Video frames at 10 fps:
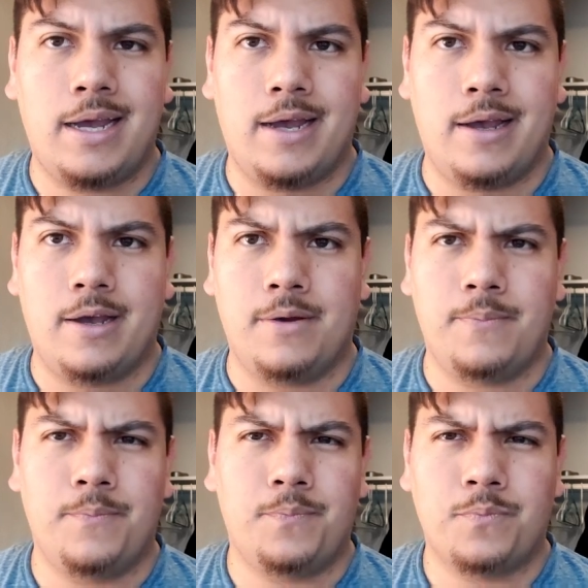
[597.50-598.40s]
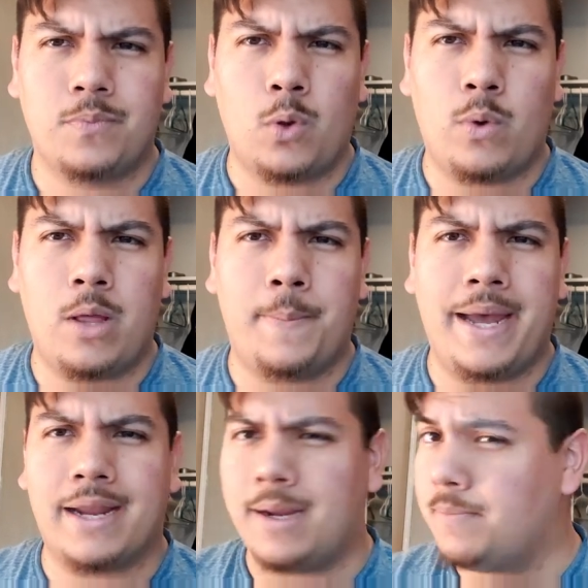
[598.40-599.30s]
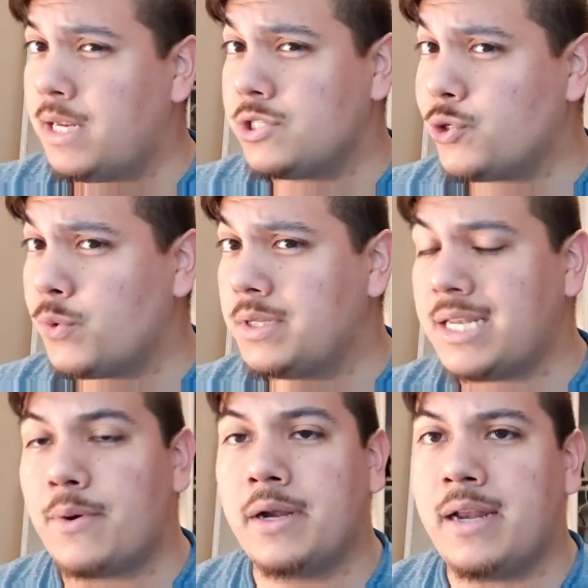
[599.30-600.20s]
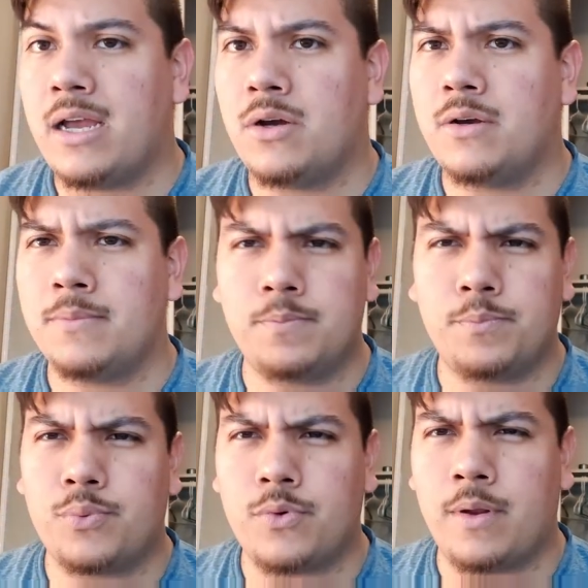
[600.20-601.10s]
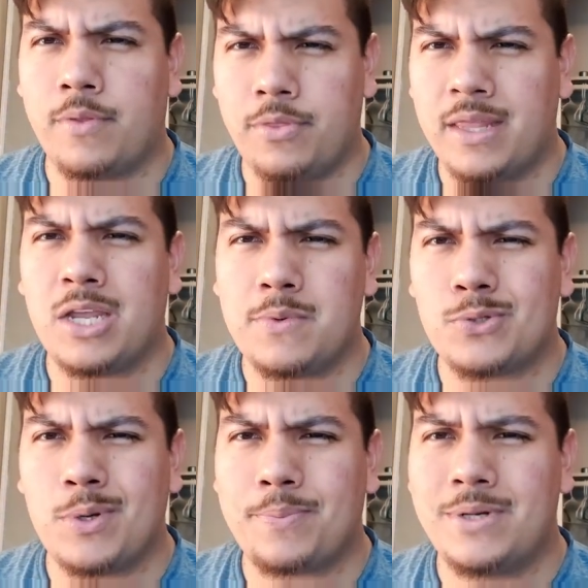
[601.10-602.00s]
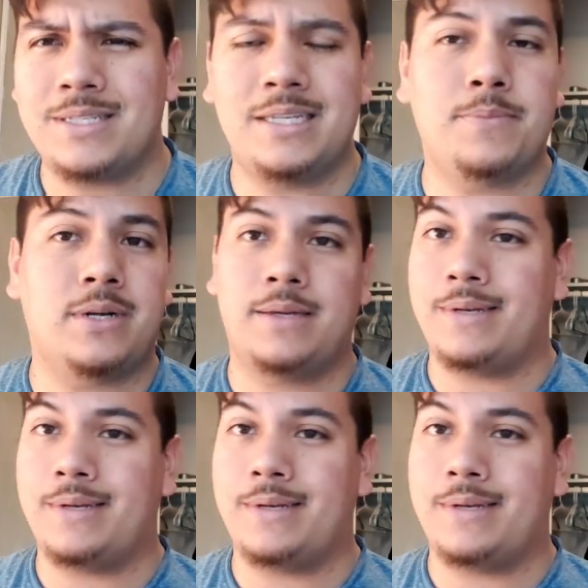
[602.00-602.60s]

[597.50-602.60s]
um, a while back. I'm not sure where it's at right now. I'm pr I think it was reprinted, but